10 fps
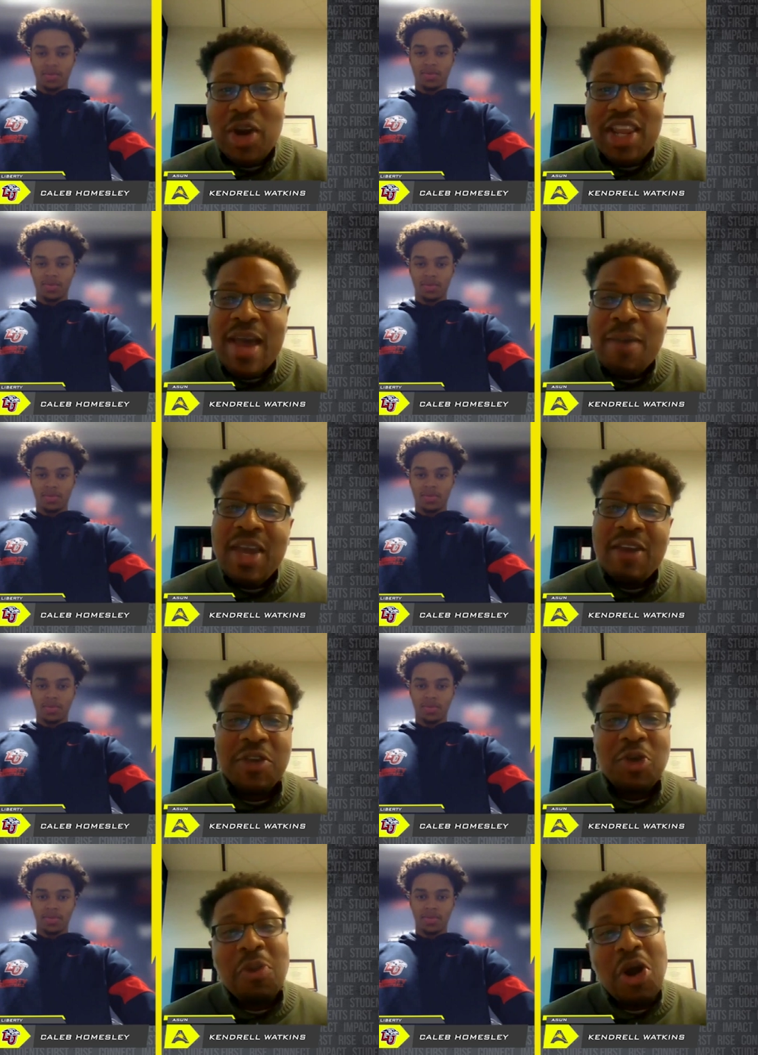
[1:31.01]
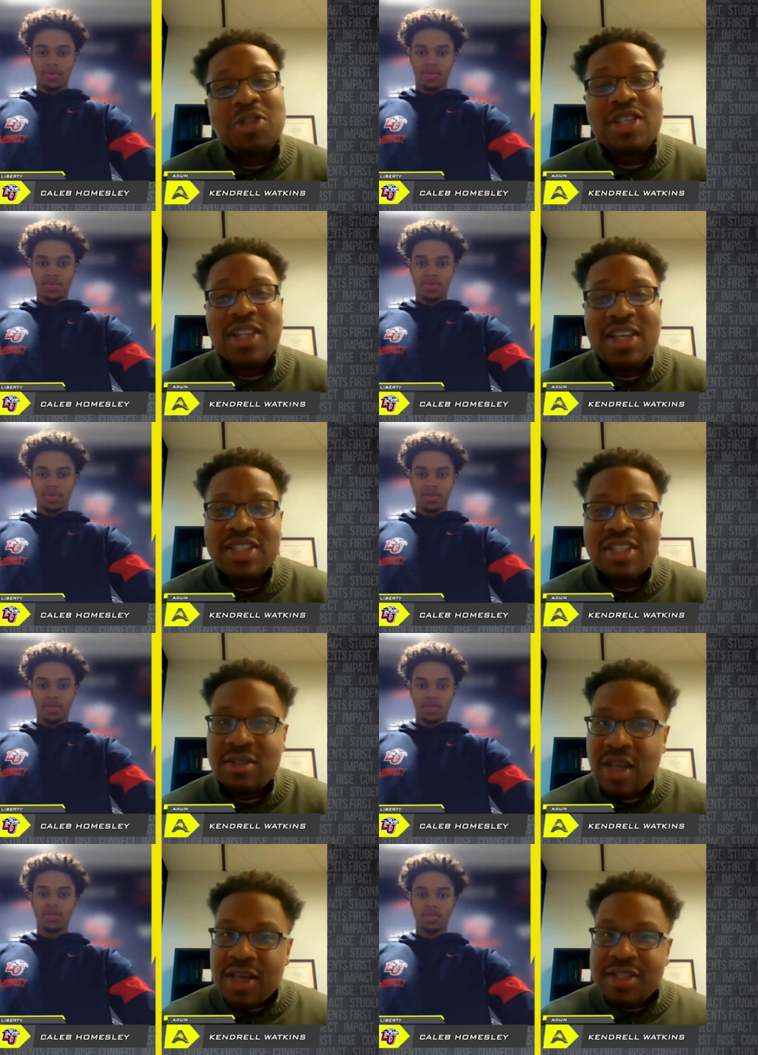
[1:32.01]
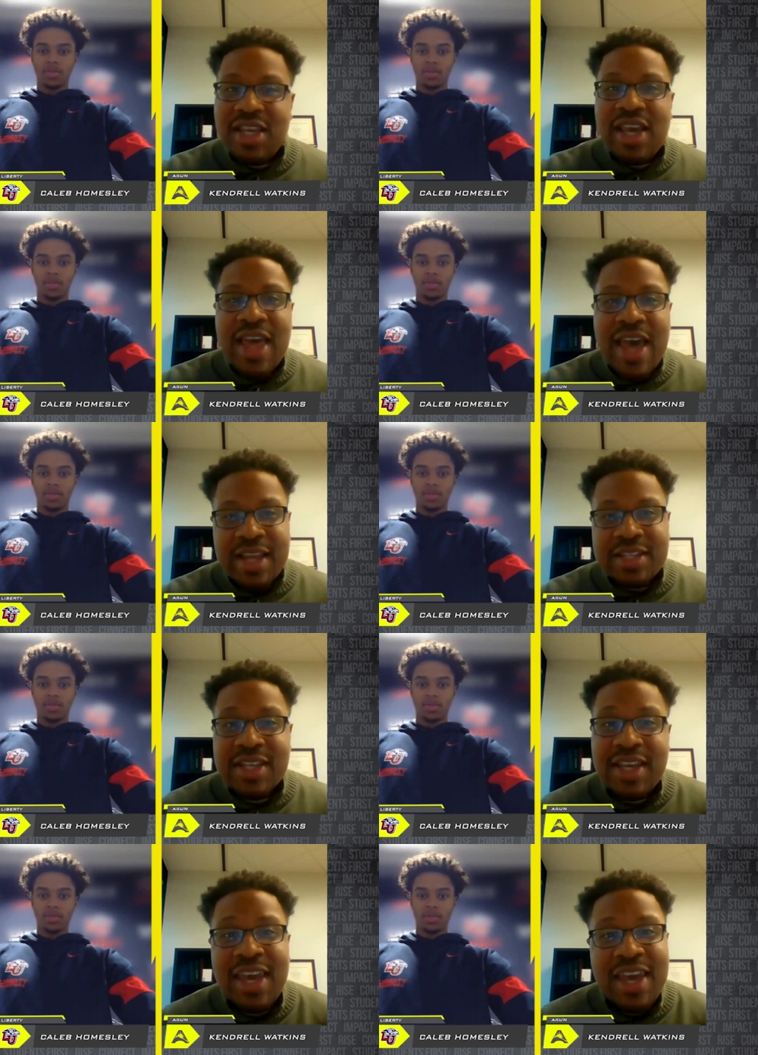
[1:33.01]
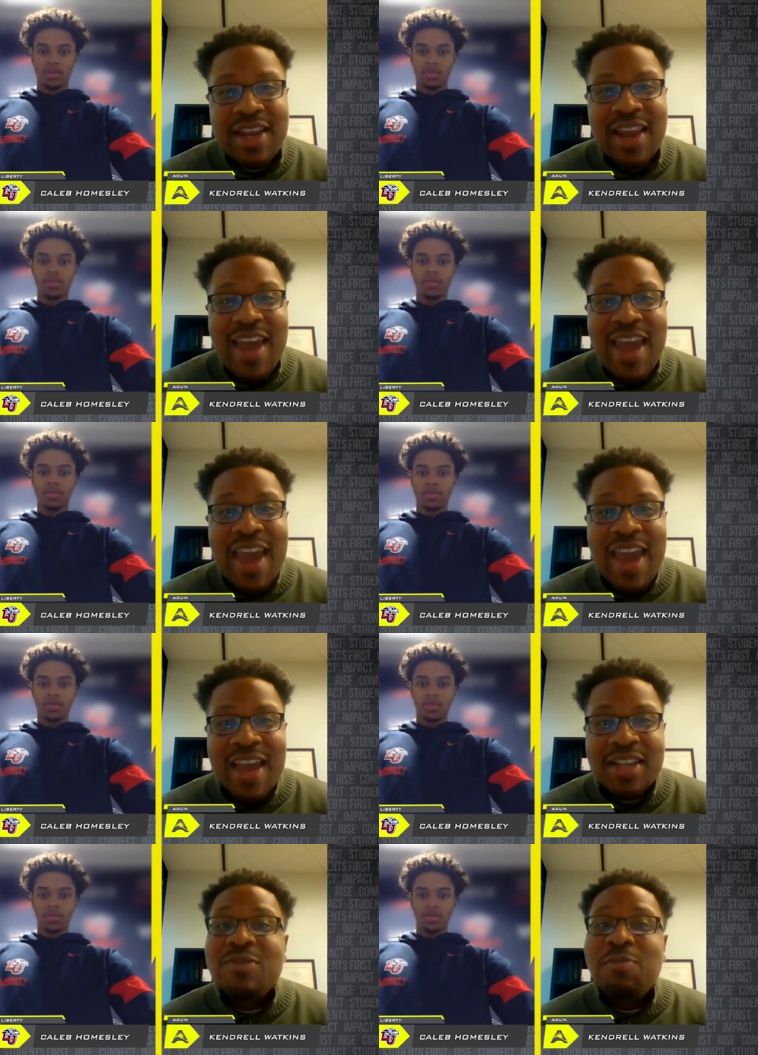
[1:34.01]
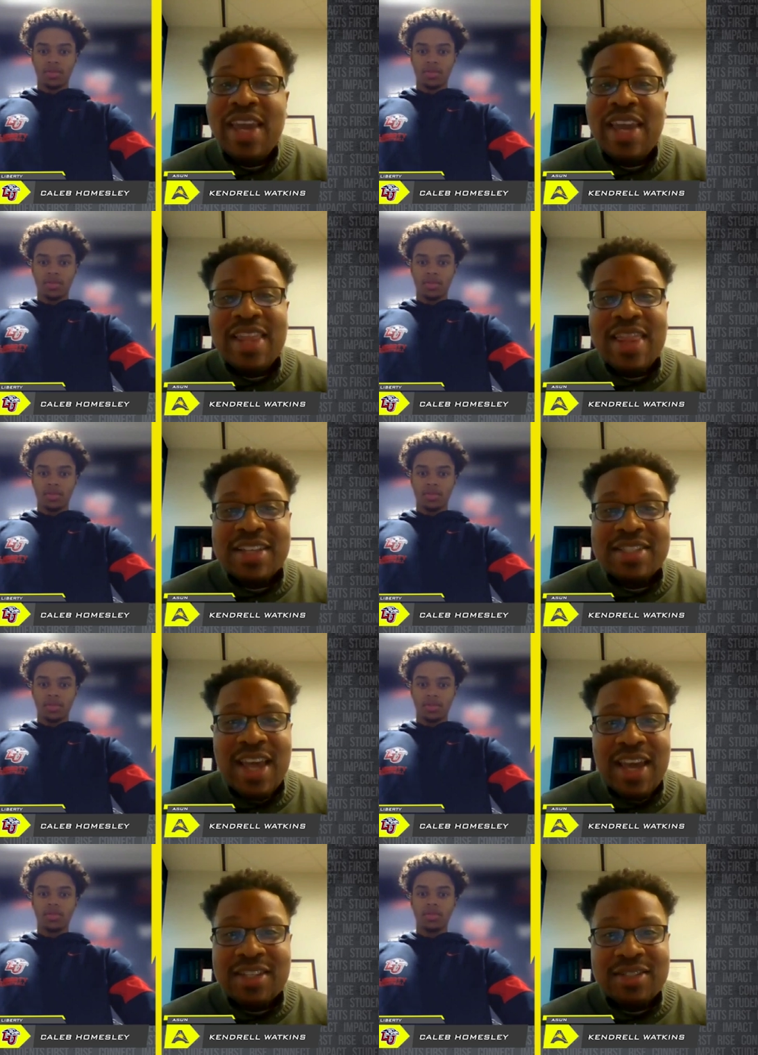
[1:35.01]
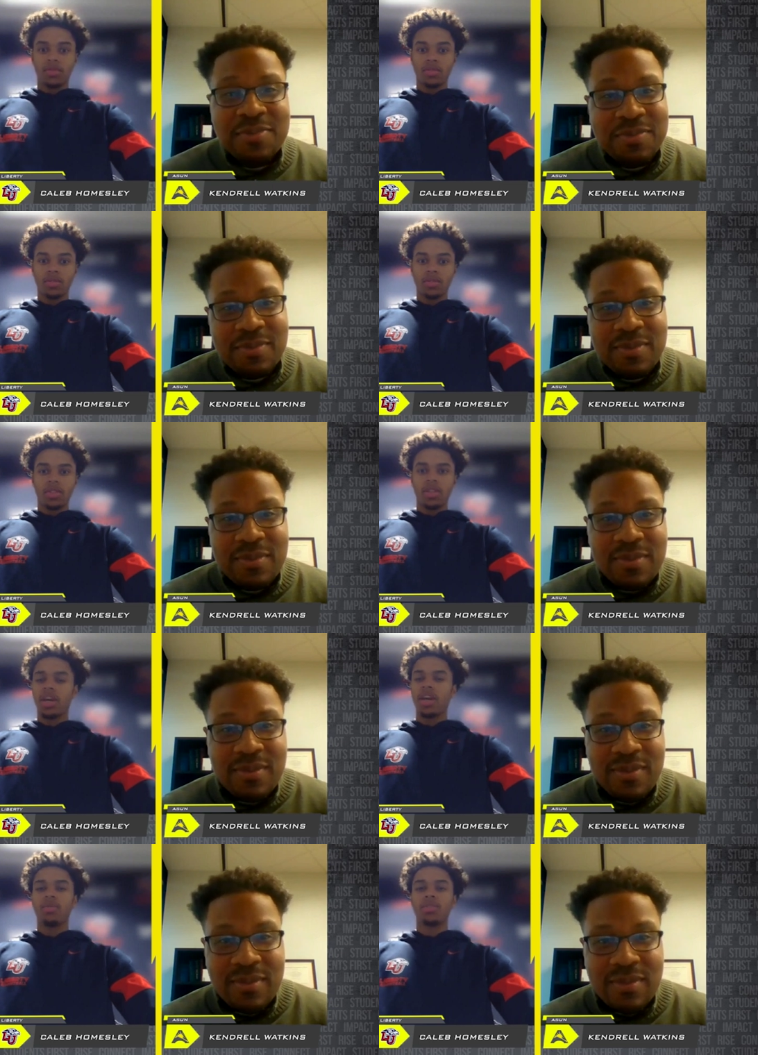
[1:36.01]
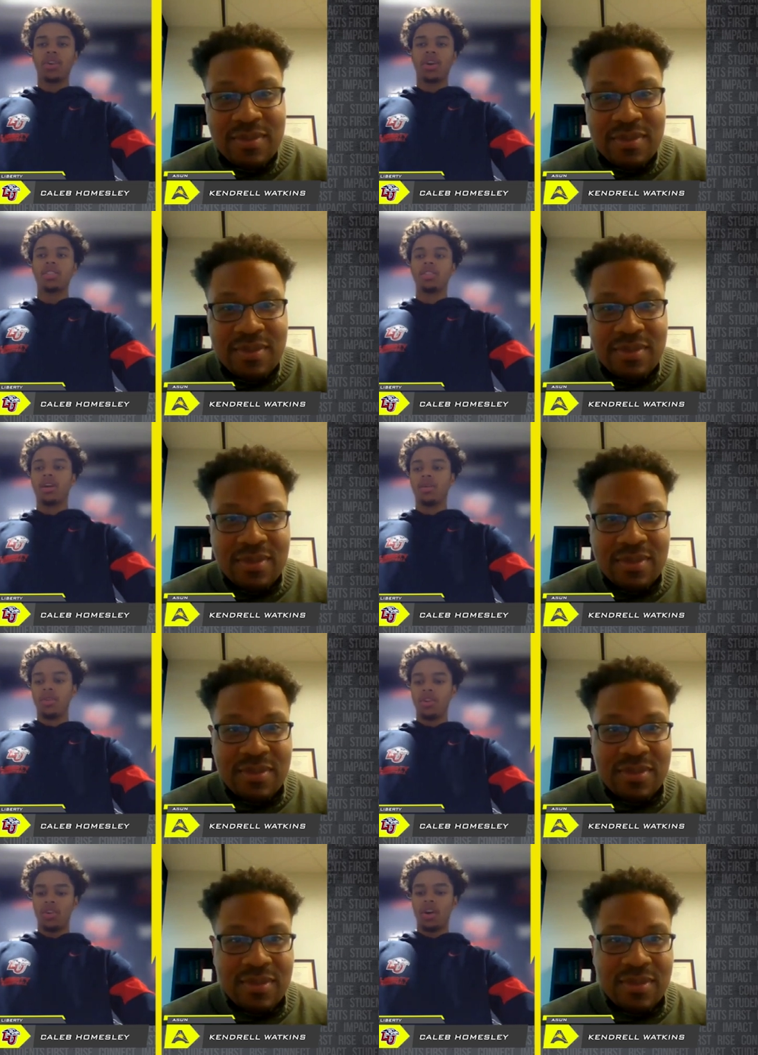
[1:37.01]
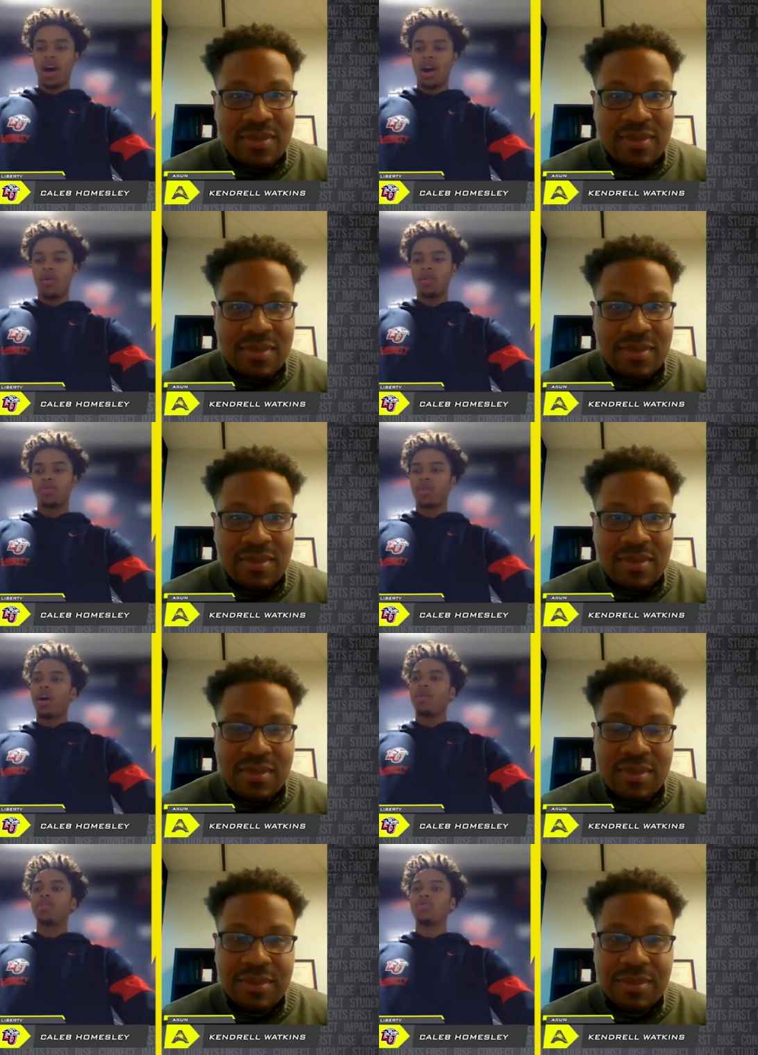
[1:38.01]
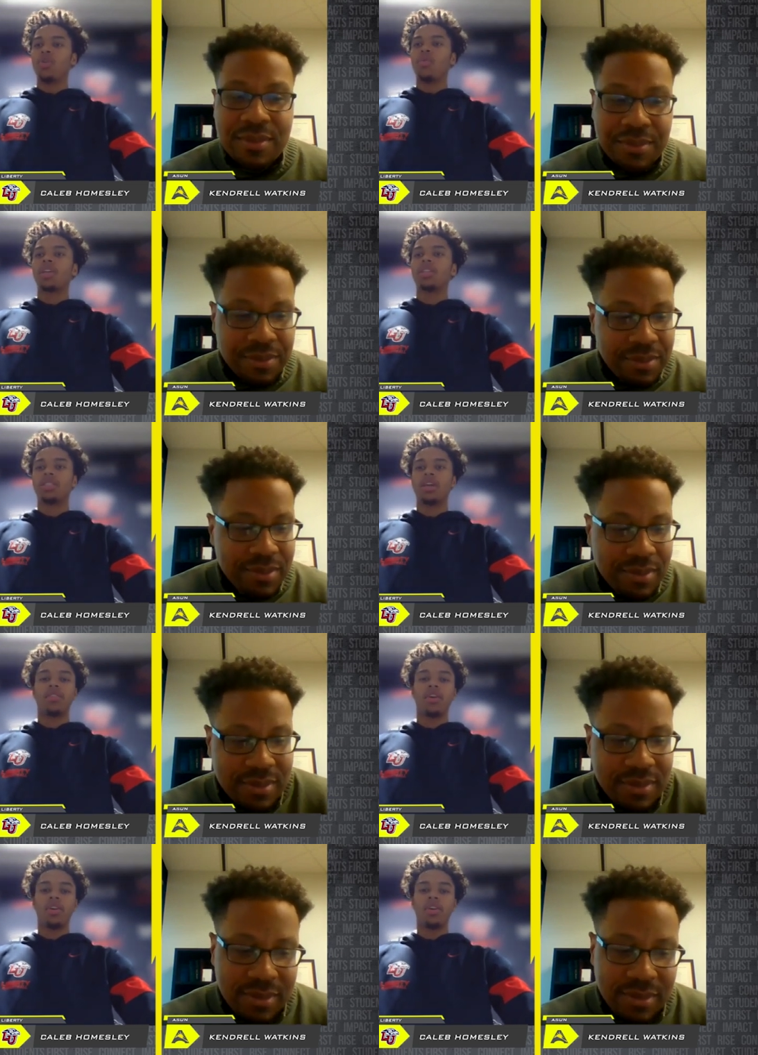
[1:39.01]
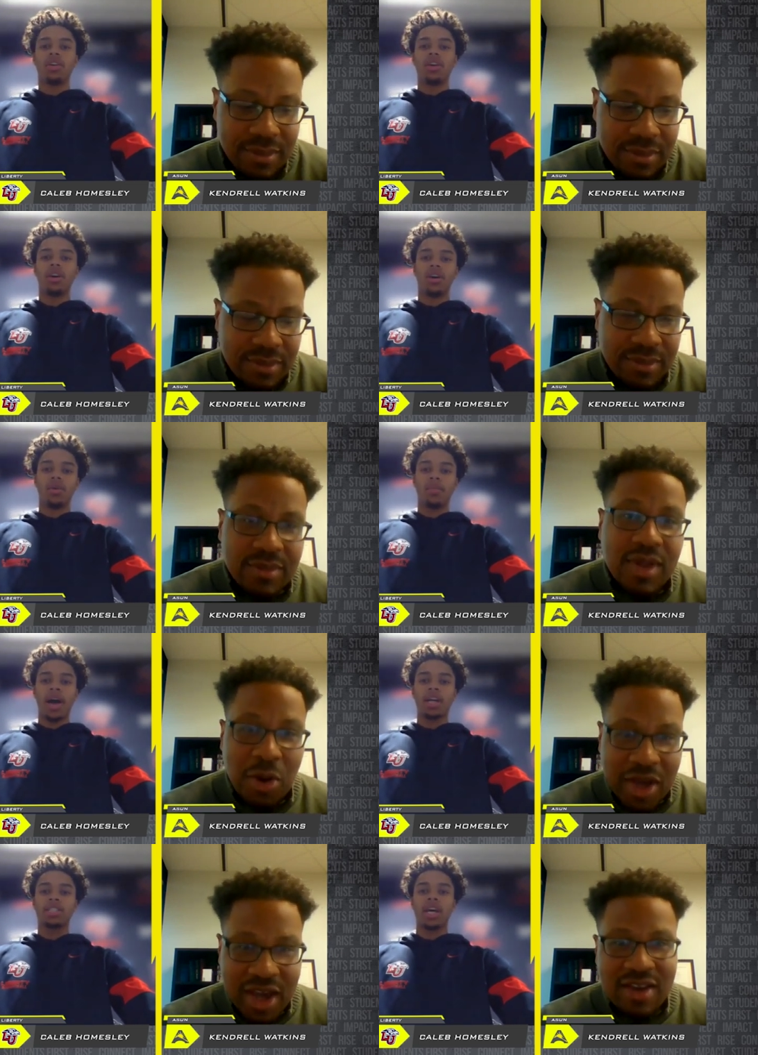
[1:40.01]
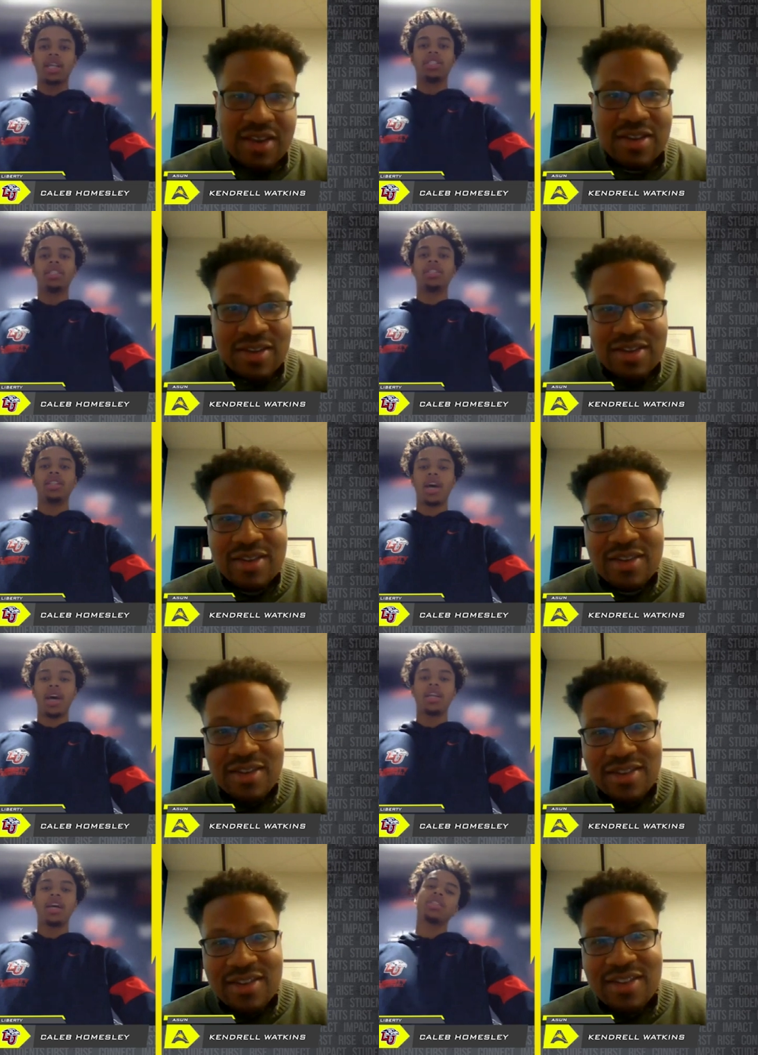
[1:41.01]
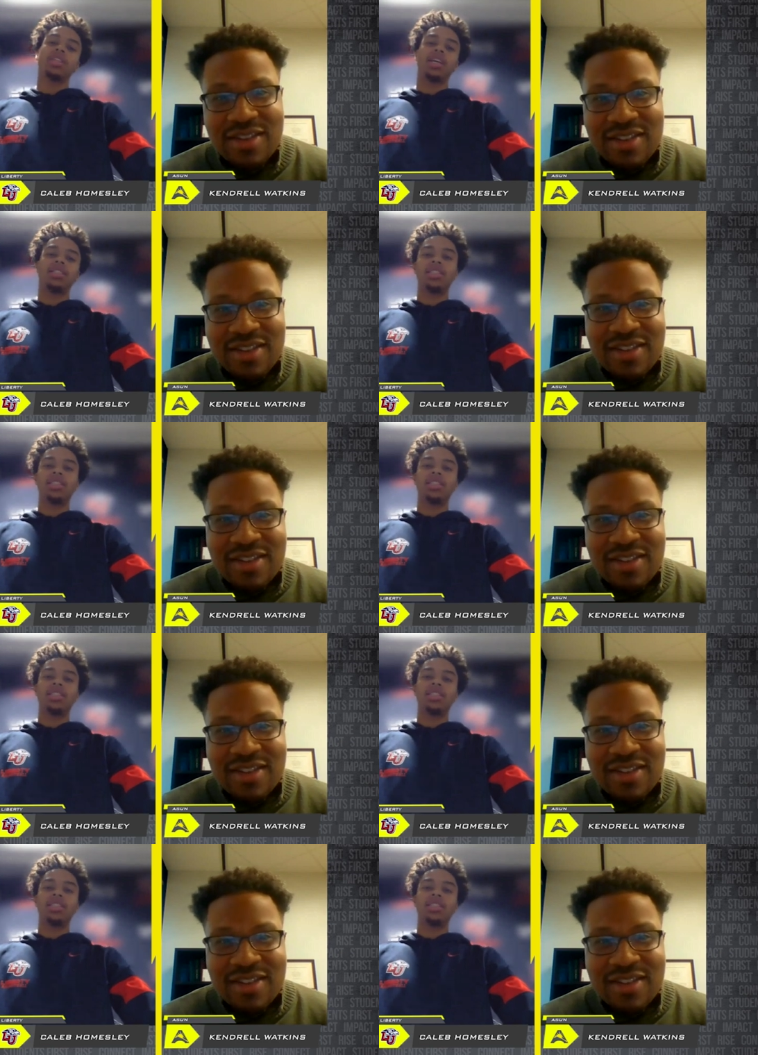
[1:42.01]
Speaker 1: what did that mean for you personally, just seeing that as a kid and just being in that stage?
Speaker 2: Yeah, it was crazy. Um, you know, I always I always grew up watching Steph Curry. Um, I okay. actually had season I actually had